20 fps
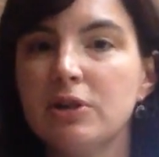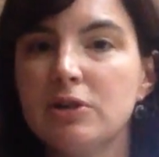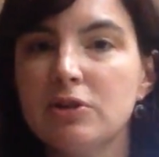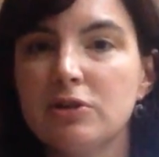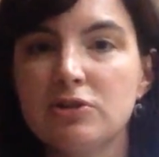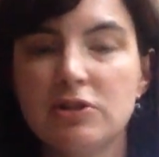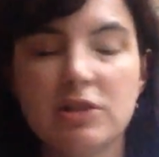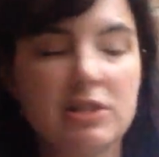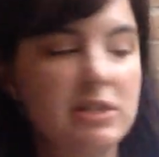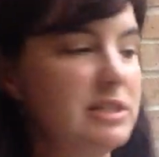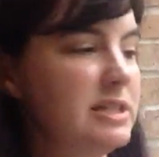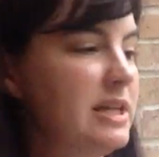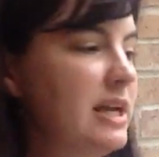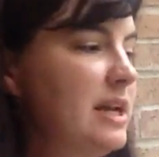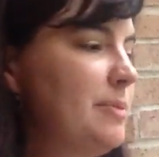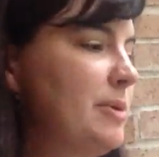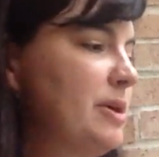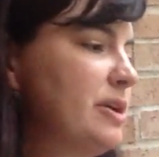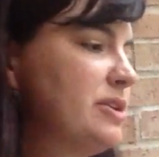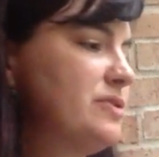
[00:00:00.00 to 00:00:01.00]
You can dress the
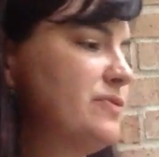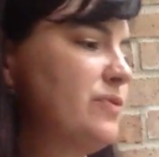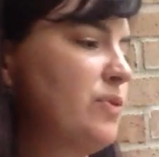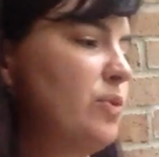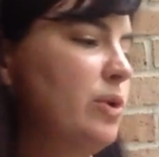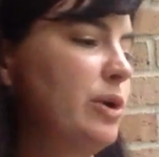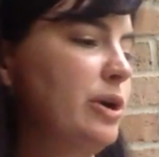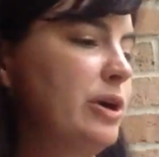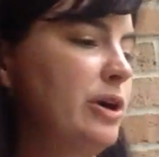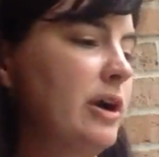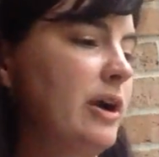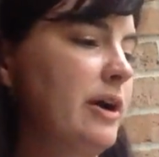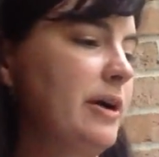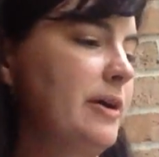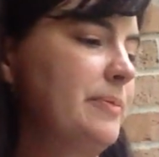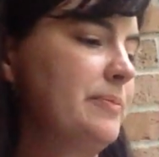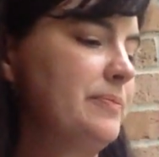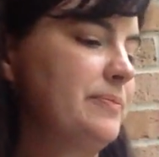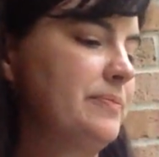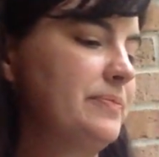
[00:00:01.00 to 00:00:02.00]
teddy bears for
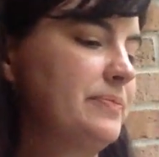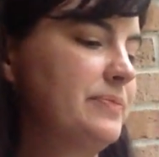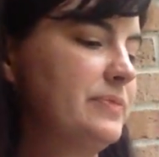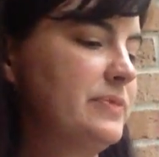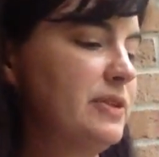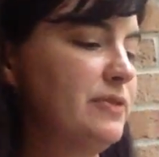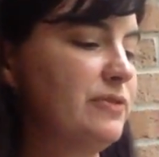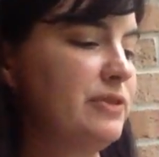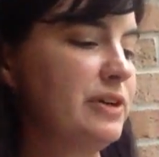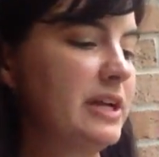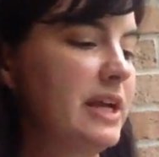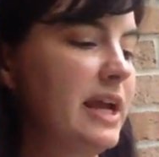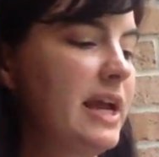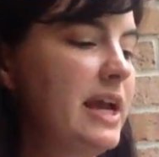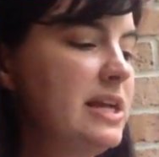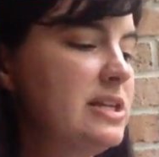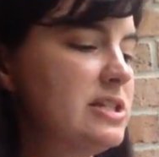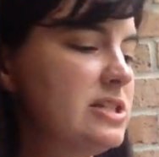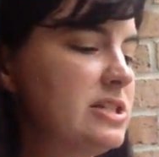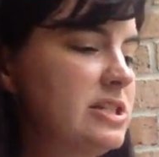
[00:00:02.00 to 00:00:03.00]
different
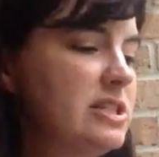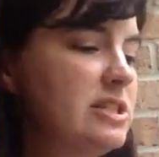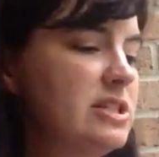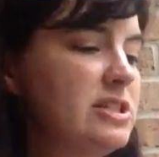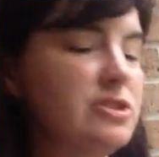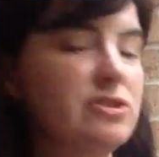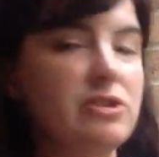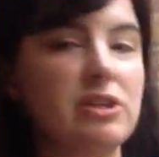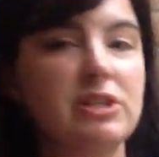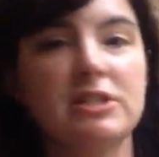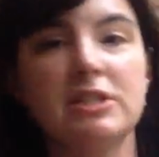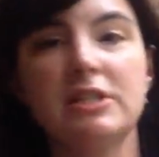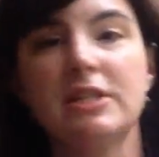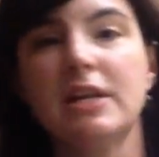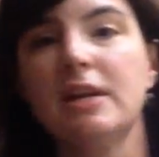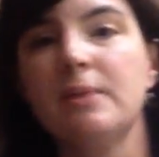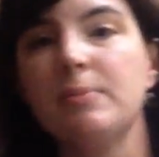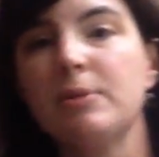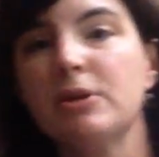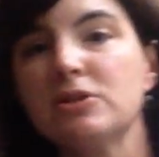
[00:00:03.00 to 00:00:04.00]
occasions. This is Dress the
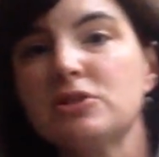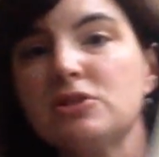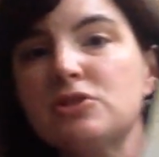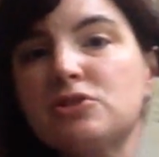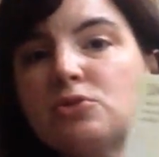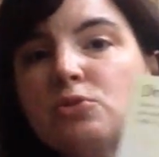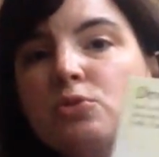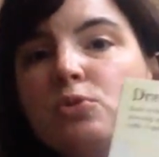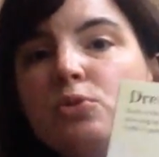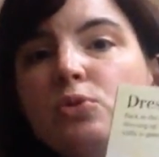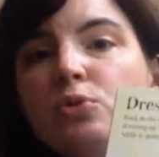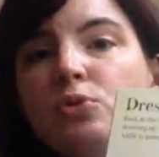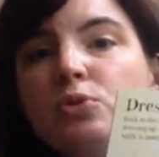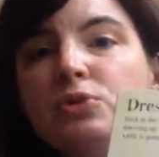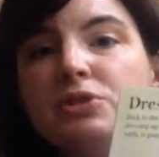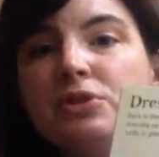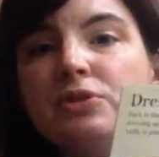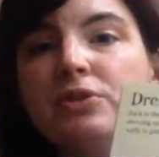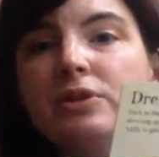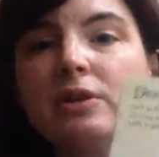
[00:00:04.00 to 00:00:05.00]
Teddy Bears at school,
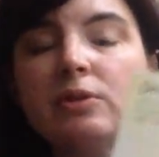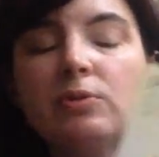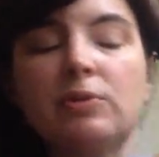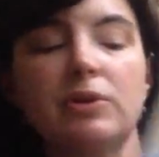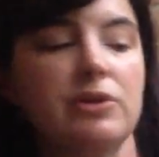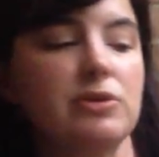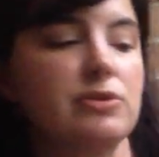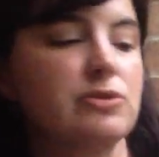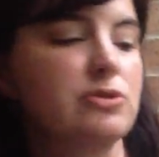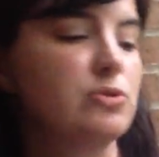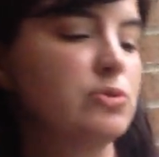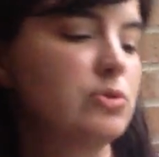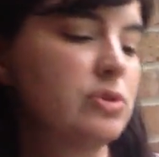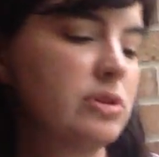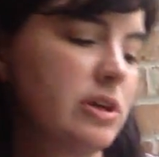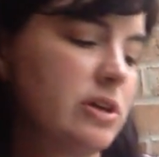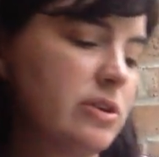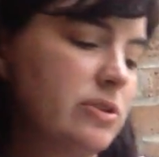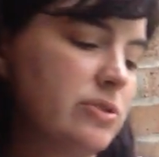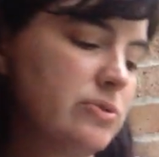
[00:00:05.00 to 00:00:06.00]
so they're going to wear their school
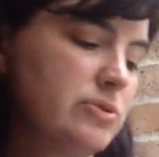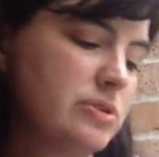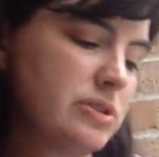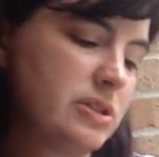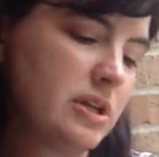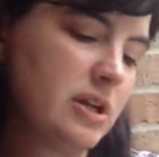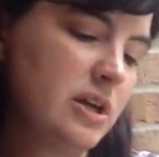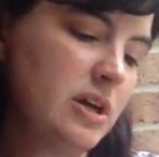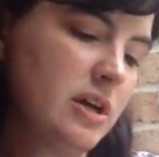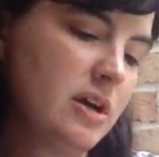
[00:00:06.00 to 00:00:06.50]
clothes.